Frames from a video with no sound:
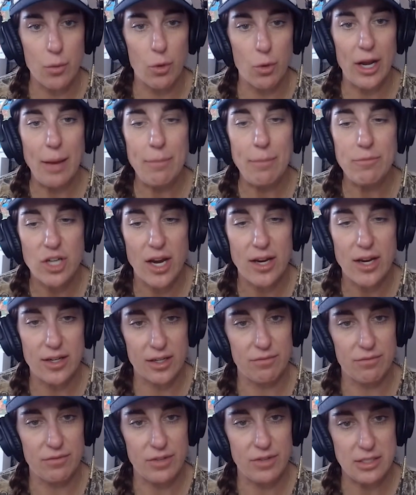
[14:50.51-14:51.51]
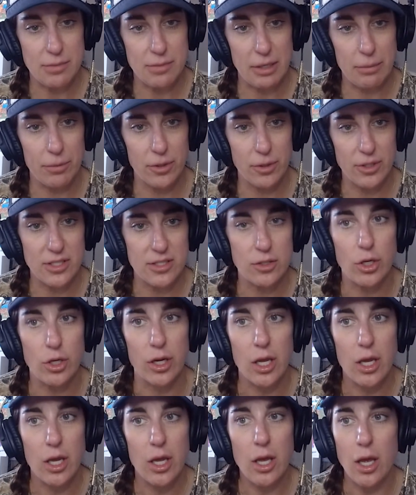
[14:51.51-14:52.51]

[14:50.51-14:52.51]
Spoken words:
And what I'm trying to convince people is, look,